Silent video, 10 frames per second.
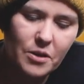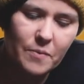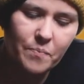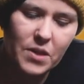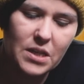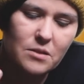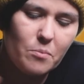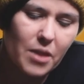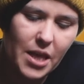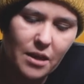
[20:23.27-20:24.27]
Um, it's a
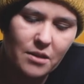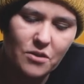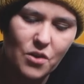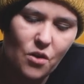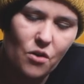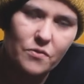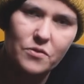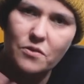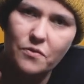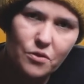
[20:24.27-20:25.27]
blend of
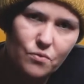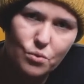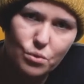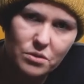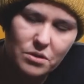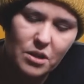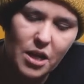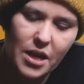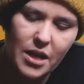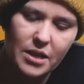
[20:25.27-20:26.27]
different wool
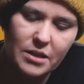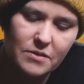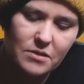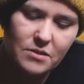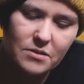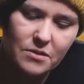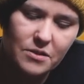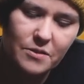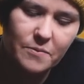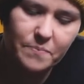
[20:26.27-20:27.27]
and
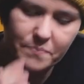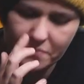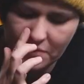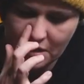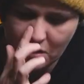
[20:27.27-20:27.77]
um,